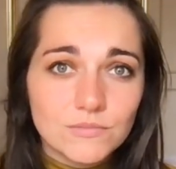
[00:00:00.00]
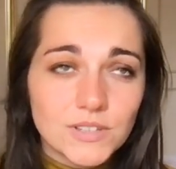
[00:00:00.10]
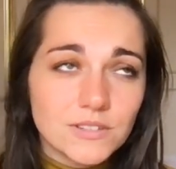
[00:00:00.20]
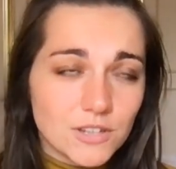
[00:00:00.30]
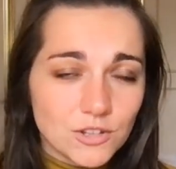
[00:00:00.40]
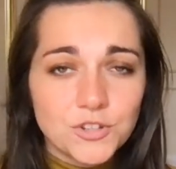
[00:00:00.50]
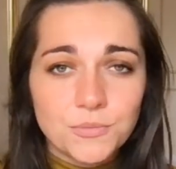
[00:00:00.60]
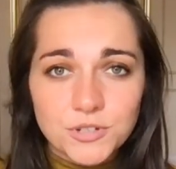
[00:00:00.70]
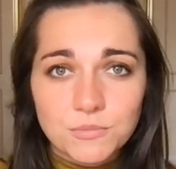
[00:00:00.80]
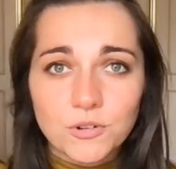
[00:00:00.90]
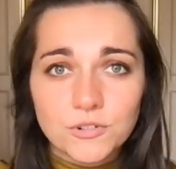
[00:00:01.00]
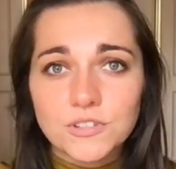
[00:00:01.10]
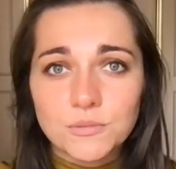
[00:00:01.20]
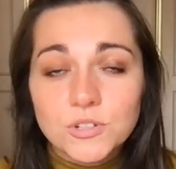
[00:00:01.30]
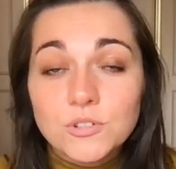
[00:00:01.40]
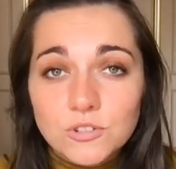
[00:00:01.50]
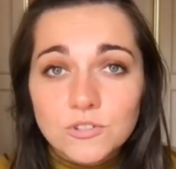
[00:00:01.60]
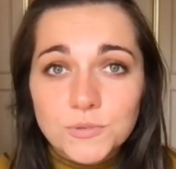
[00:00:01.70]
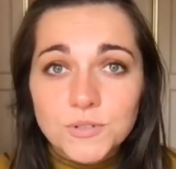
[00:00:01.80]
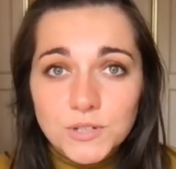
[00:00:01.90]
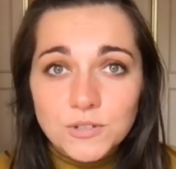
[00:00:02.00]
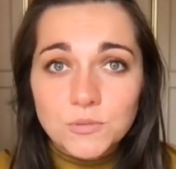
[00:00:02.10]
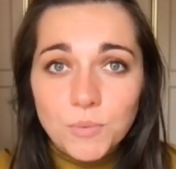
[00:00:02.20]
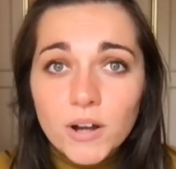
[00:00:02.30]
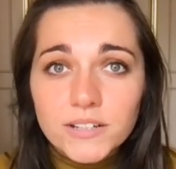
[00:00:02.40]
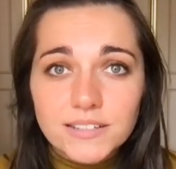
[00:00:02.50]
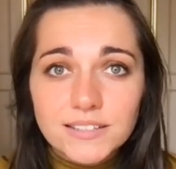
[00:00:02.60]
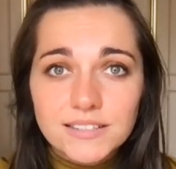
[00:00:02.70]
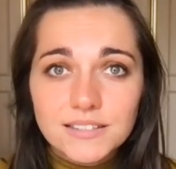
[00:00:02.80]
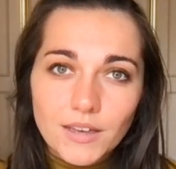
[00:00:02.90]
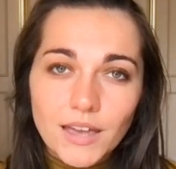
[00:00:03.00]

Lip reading: this consumer democracy when you choose between two parties.